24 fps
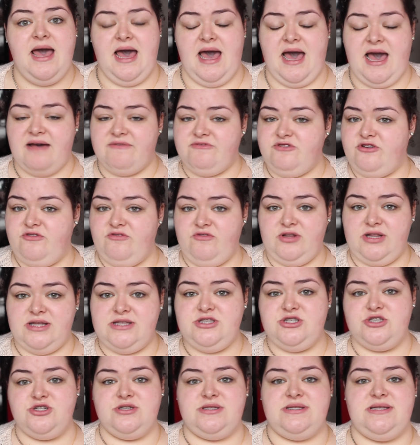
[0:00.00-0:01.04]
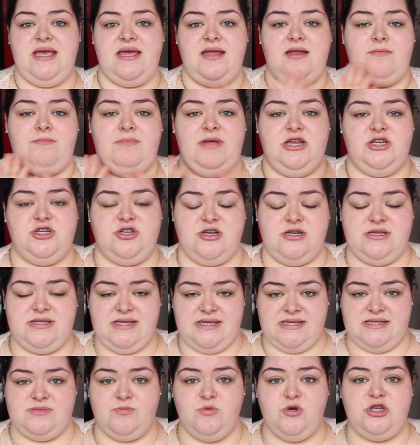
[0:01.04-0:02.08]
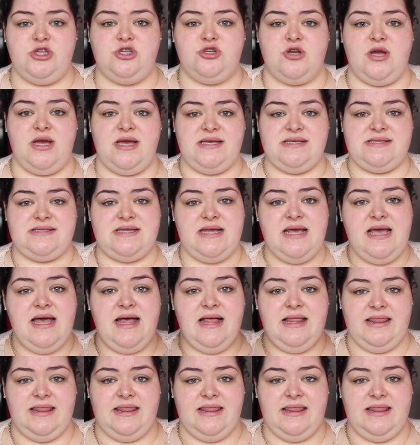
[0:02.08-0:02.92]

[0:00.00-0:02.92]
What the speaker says: After you've cleansed your skin, make sure your skin is moisturized.